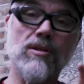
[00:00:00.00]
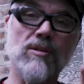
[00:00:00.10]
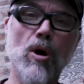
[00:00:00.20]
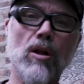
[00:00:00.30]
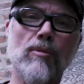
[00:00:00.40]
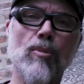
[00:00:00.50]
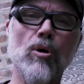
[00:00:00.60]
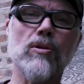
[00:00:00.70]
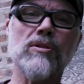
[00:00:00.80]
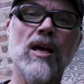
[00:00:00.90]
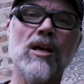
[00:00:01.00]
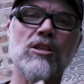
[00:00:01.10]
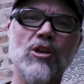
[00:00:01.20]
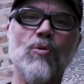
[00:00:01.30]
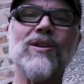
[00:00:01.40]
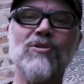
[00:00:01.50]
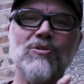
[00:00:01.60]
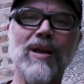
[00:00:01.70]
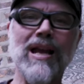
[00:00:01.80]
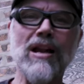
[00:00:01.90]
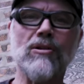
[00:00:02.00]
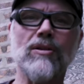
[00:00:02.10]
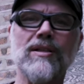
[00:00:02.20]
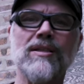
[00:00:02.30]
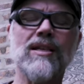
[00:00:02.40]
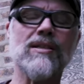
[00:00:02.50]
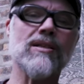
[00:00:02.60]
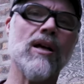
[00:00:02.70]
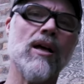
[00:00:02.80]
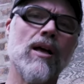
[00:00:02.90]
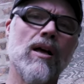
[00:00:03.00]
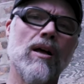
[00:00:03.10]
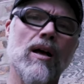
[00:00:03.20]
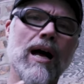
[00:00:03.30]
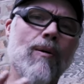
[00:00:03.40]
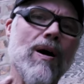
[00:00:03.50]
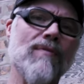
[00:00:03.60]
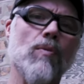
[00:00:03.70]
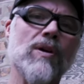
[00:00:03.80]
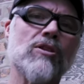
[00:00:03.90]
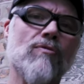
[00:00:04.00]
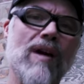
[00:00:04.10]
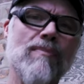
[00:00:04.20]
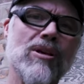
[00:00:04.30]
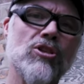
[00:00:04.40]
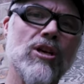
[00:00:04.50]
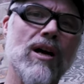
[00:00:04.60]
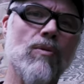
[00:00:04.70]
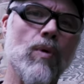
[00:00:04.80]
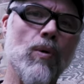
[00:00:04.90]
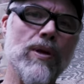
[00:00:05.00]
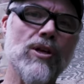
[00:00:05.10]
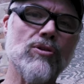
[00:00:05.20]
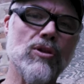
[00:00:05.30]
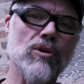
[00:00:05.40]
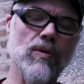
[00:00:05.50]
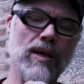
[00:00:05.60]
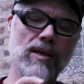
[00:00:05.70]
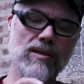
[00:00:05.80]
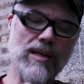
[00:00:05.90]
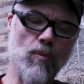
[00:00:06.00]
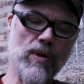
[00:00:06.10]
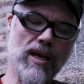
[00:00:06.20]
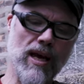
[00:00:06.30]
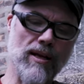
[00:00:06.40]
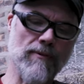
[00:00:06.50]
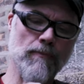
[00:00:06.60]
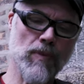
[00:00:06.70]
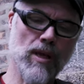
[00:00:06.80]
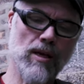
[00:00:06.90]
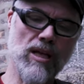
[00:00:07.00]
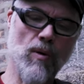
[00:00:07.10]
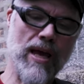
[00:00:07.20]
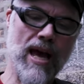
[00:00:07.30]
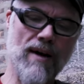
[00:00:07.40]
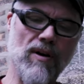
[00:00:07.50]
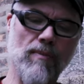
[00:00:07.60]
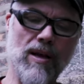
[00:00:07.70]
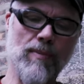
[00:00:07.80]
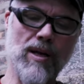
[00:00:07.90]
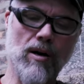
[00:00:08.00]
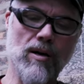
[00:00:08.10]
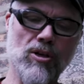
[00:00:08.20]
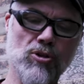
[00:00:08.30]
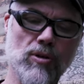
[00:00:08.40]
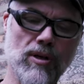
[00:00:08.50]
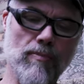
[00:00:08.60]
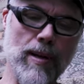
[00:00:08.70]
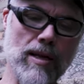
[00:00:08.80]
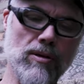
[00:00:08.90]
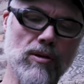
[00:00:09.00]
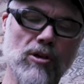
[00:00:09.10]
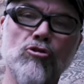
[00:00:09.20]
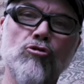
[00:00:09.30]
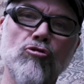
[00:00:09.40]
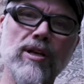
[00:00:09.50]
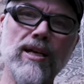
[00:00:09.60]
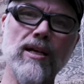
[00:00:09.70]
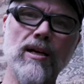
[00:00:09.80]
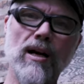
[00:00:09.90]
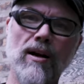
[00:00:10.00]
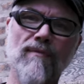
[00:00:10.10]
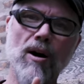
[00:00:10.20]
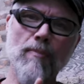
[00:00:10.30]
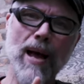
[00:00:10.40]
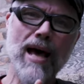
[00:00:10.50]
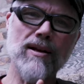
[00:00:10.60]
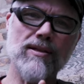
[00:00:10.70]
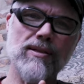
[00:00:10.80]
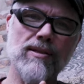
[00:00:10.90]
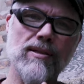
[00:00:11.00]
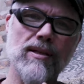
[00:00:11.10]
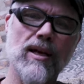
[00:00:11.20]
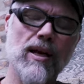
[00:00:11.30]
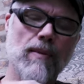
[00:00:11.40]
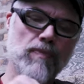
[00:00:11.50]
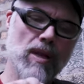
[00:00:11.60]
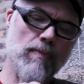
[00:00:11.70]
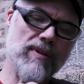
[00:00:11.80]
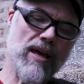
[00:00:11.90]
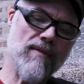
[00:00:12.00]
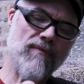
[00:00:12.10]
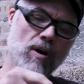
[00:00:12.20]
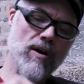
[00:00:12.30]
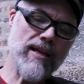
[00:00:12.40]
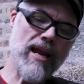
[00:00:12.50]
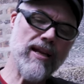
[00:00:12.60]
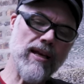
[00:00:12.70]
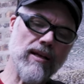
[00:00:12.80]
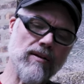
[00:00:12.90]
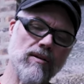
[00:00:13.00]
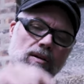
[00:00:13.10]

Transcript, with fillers: smaller molds, so we use mechanical assist. However, with ceramic shell, what we can do is that we can You know, we have our maybe our initial little bundle or tree of our patterns, but then for our gating,